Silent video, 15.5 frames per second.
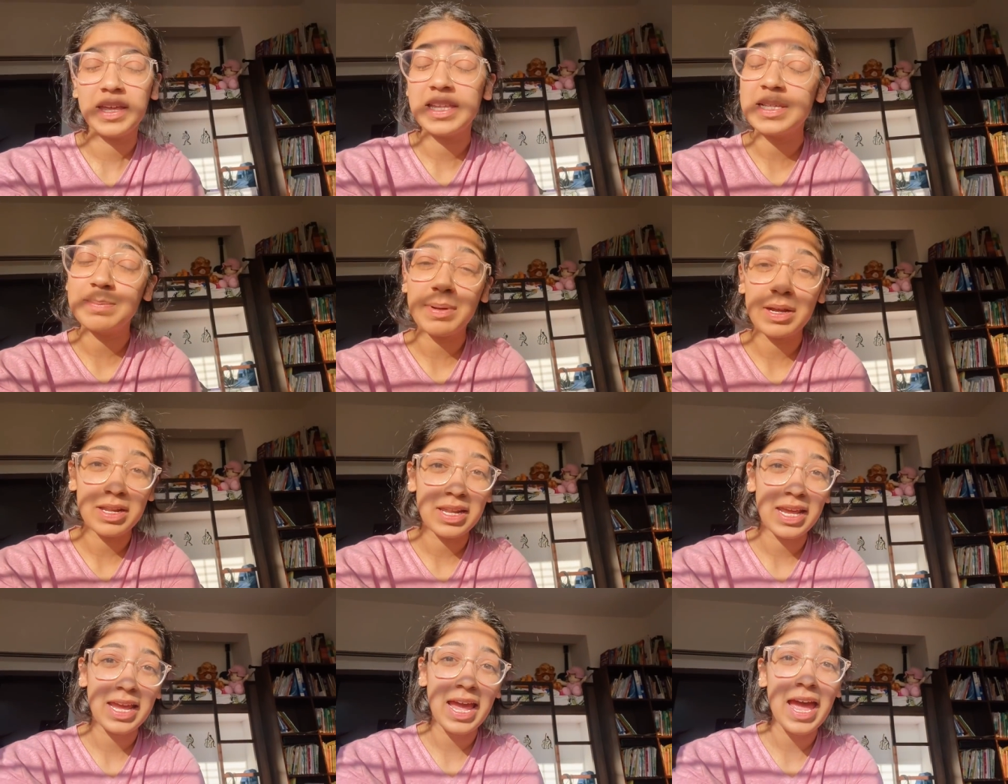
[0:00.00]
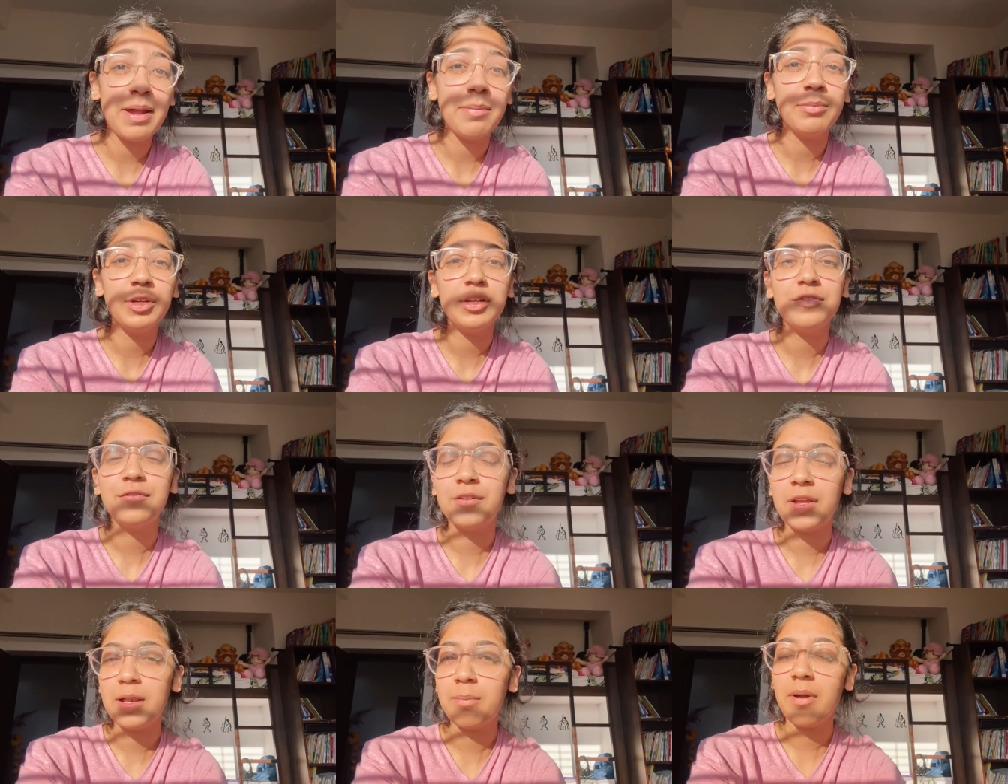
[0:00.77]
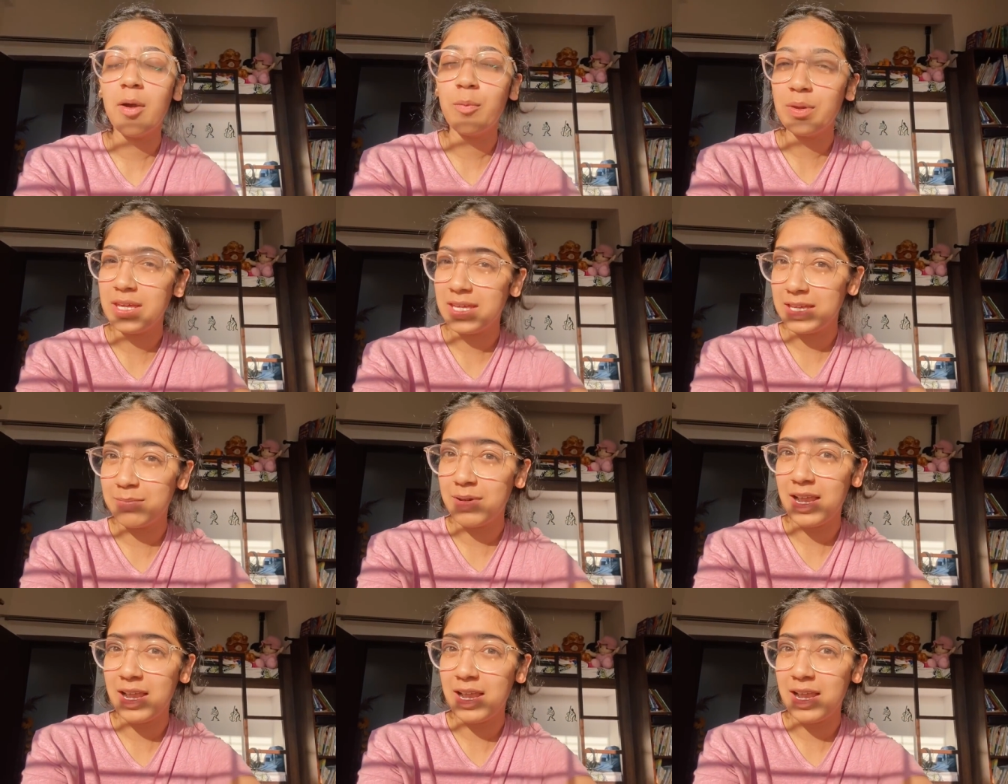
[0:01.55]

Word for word: is monday and i'm gonna film a week in my